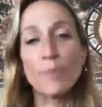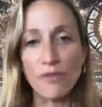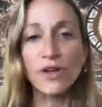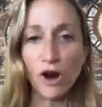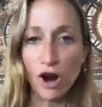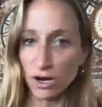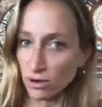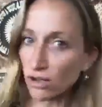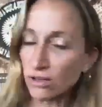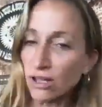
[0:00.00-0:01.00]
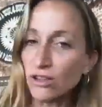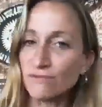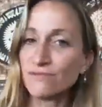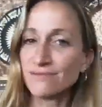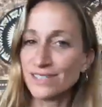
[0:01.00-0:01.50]
but there are a lot
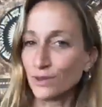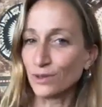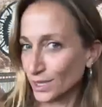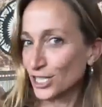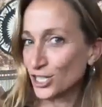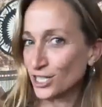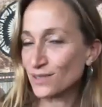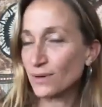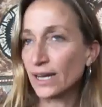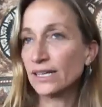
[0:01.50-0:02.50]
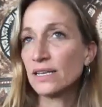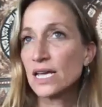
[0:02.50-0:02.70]
of different religions, right?